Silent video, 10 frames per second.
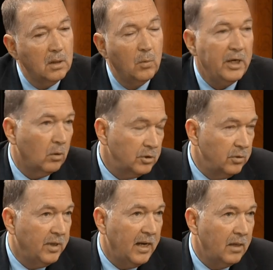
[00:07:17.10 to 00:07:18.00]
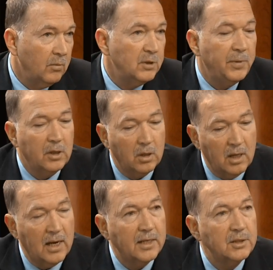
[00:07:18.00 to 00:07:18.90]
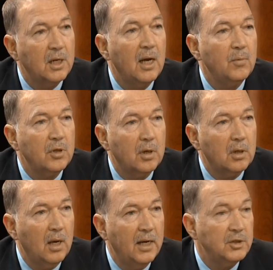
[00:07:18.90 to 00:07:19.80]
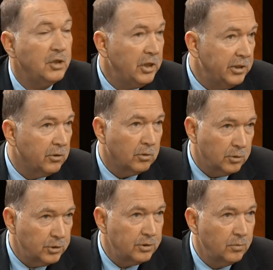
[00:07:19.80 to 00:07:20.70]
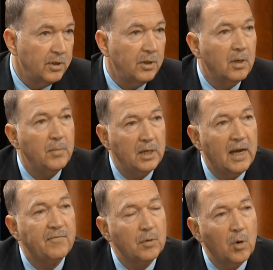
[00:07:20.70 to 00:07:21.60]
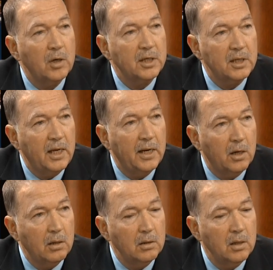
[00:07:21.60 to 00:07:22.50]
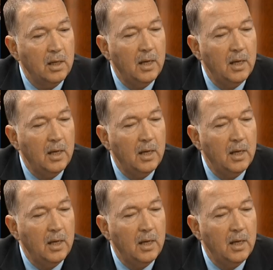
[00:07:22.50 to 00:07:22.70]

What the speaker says: We don't do that. We spend a lot of time with our clients, years with them in aftermarket care.